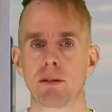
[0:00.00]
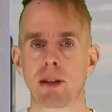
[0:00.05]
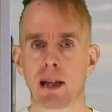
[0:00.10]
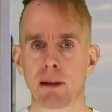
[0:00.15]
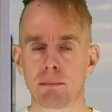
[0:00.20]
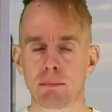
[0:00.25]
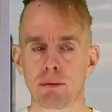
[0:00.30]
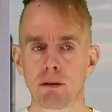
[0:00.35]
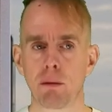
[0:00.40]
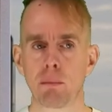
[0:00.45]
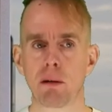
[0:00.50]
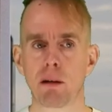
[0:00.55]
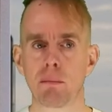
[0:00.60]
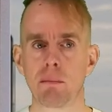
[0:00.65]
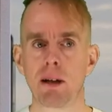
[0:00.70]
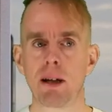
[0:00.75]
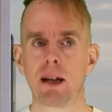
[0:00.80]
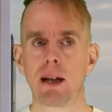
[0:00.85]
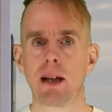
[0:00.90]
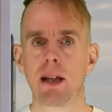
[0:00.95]
that
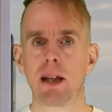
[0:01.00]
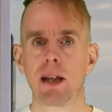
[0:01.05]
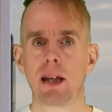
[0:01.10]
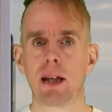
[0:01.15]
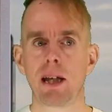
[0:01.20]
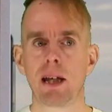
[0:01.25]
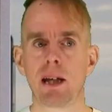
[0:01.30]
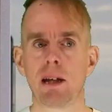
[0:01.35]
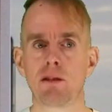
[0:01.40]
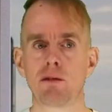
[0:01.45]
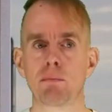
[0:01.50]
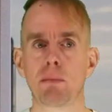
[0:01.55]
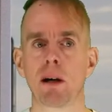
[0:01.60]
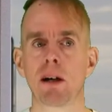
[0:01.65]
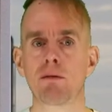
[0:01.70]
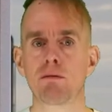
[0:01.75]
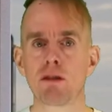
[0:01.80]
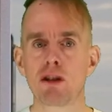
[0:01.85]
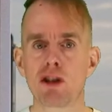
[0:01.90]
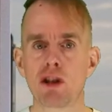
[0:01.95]
problem is
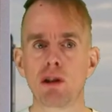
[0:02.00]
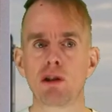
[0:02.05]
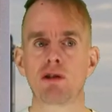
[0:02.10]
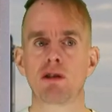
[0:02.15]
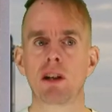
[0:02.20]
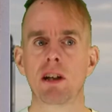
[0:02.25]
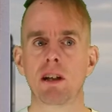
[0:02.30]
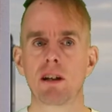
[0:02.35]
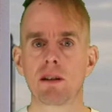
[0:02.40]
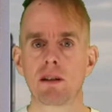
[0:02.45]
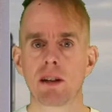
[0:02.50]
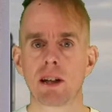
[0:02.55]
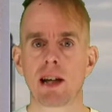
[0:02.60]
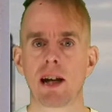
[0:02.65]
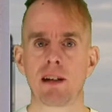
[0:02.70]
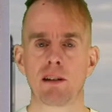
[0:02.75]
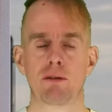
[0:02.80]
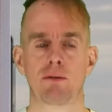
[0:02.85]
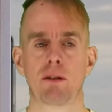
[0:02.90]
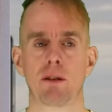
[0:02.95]
by reducing the
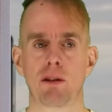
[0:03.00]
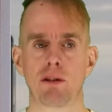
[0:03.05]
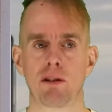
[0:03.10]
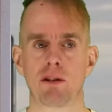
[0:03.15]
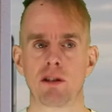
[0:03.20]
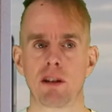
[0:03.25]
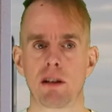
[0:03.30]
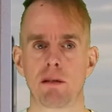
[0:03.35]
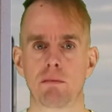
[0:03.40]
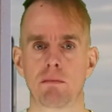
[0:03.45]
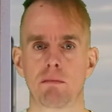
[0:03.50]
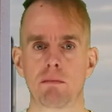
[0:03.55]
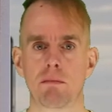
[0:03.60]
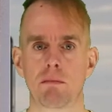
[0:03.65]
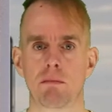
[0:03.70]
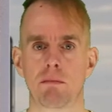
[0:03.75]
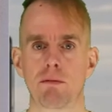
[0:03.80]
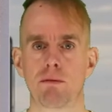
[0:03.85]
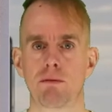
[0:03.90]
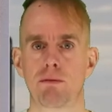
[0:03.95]
gas velocity.
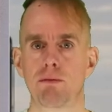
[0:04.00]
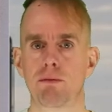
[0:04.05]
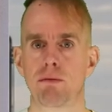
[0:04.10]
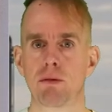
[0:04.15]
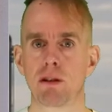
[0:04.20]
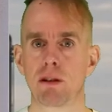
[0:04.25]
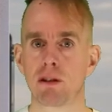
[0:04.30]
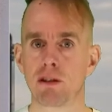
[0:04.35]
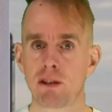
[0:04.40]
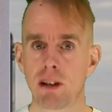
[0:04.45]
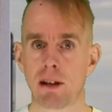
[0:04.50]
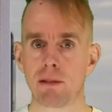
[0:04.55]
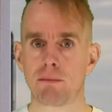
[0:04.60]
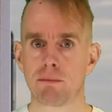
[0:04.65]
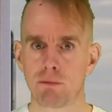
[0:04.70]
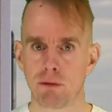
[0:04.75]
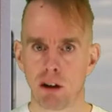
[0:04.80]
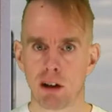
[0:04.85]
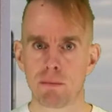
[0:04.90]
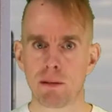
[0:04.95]
For a set
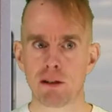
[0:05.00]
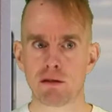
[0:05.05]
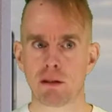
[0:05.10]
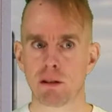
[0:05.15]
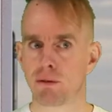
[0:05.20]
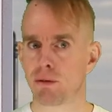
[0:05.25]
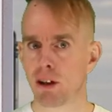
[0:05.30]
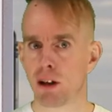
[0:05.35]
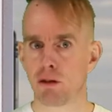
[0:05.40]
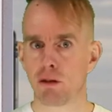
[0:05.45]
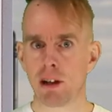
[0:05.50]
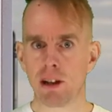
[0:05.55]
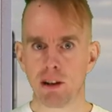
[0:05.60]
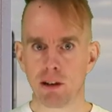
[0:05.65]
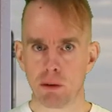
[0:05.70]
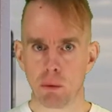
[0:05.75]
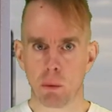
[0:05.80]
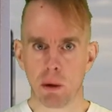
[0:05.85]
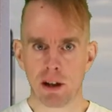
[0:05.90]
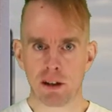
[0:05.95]
volumetric flow
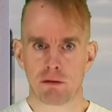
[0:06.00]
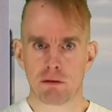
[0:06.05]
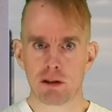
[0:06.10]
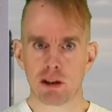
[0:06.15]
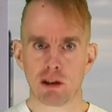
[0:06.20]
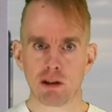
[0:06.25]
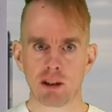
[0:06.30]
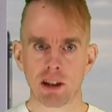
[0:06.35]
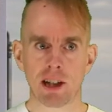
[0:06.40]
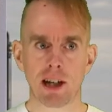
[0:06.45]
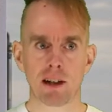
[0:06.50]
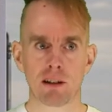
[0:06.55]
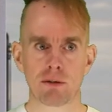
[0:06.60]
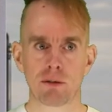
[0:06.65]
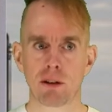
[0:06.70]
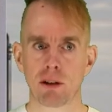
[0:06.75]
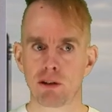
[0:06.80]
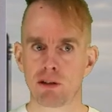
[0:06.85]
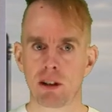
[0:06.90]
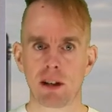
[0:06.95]
rate, the way to reduce the gas
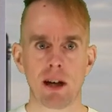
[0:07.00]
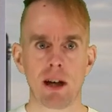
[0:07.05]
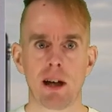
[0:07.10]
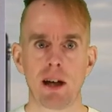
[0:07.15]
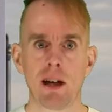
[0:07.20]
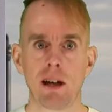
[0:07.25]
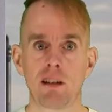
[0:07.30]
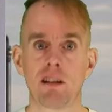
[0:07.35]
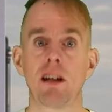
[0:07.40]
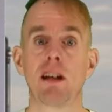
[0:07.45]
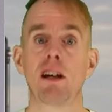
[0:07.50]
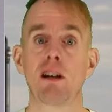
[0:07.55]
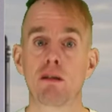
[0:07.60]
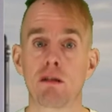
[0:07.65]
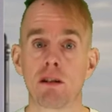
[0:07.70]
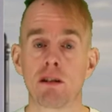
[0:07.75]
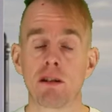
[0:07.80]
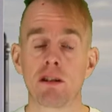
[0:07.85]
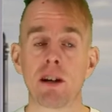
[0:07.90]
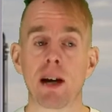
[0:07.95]
velocity is to
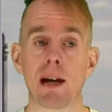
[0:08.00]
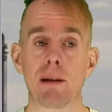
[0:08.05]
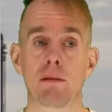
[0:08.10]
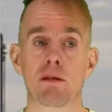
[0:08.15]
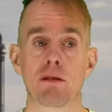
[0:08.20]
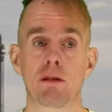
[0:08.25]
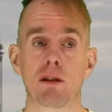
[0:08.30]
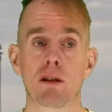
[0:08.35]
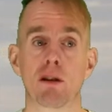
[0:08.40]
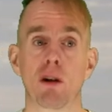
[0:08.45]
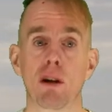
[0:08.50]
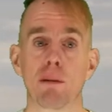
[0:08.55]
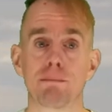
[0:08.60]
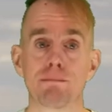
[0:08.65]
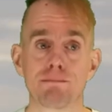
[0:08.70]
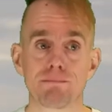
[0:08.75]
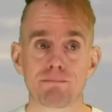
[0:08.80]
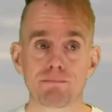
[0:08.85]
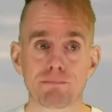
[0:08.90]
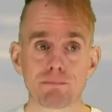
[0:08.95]
increase the diameter of the
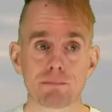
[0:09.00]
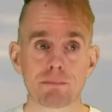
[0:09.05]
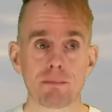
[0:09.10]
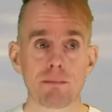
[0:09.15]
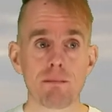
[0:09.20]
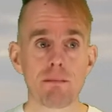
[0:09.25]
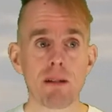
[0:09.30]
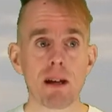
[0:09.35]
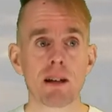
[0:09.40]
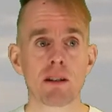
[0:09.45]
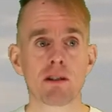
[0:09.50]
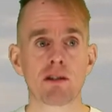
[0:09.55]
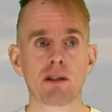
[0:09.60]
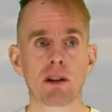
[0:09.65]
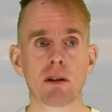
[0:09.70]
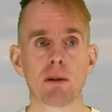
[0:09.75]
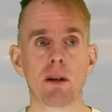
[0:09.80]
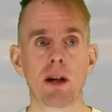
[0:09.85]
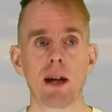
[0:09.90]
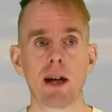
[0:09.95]
column. And
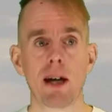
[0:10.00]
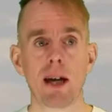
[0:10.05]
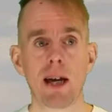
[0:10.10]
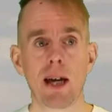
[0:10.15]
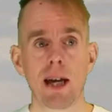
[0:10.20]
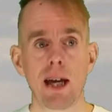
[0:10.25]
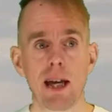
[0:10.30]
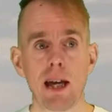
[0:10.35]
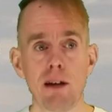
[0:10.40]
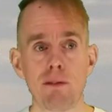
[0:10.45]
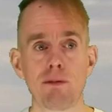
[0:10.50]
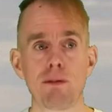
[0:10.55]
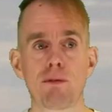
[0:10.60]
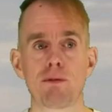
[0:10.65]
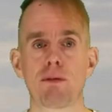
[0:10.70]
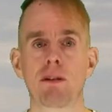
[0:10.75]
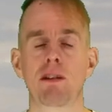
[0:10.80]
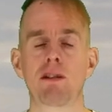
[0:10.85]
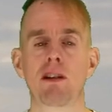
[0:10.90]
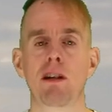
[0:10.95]
so if,
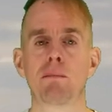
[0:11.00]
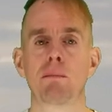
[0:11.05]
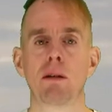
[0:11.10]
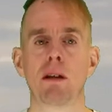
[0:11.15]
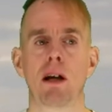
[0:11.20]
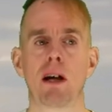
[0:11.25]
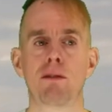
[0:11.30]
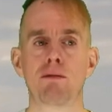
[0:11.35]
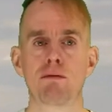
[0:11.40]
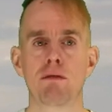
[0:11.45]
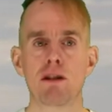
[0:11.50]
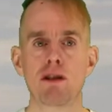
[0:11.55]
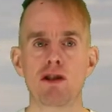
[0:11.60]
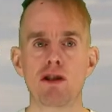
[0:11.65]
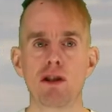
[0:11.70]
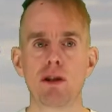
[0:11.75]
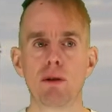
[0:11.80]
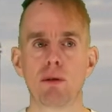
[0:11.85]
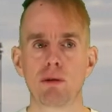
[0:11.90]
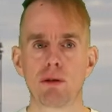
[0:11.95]
for example, I've
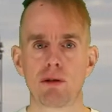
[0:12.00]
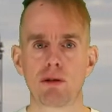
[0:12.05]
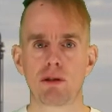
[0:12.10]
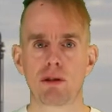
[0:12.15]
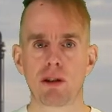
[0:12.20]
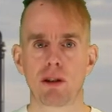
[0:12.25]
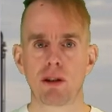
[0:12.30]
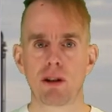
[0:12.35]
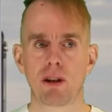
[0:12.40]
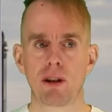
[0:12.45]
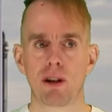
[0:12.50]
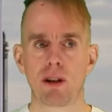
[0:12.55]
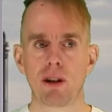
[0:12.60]
reduced